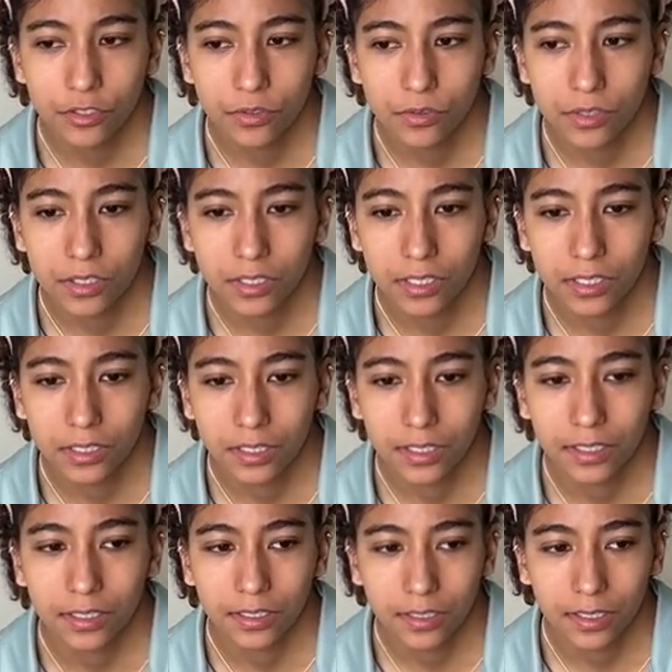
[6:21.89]
using it
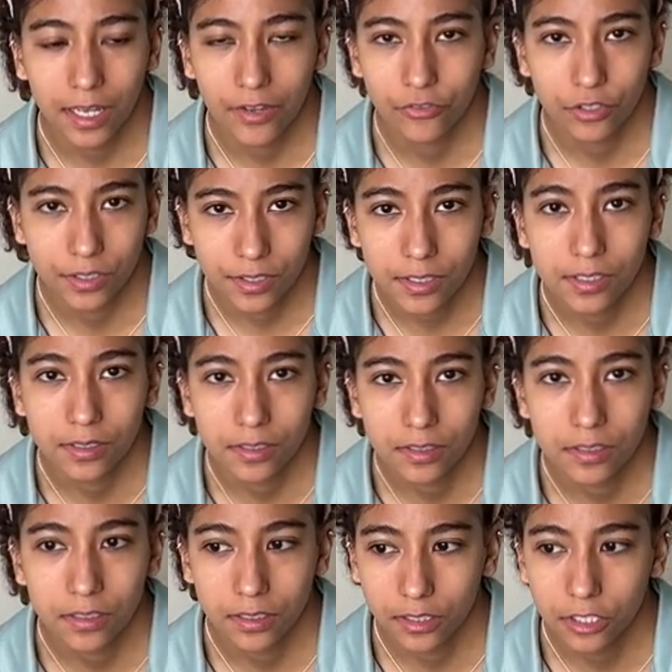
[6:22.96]
like ever
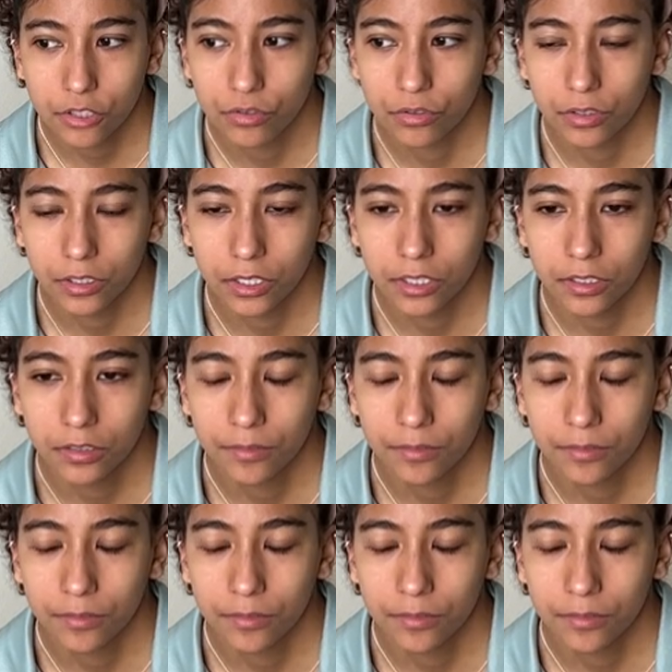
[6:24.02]
since, literally.